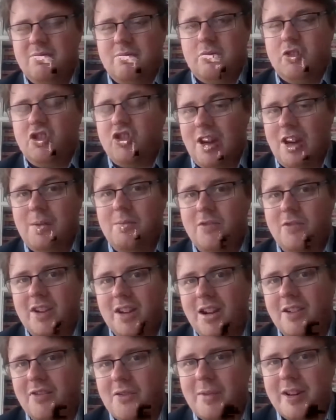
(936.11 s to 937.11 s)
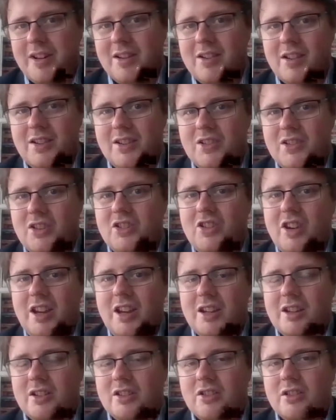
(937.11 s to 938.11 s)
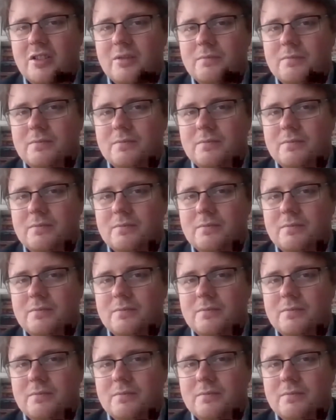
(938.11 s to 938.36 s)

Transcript: shame the government into change.